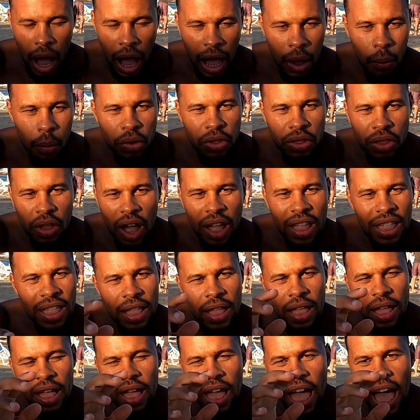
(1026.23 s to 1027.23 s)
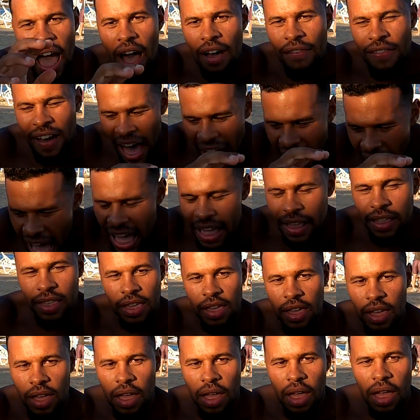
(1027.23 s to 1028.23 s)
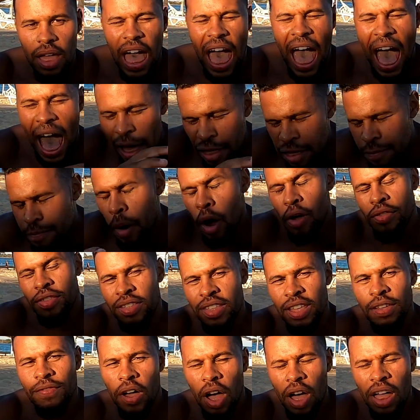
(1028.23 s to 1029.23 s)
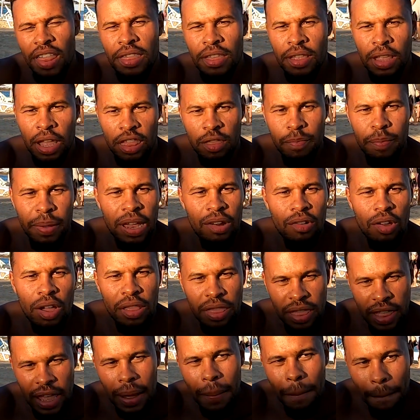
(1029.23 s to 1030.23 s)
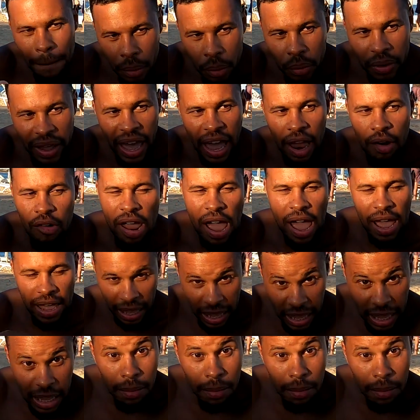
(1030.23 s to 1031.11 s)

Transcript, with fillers: I would not have had as positive of an experience in Bulgaria,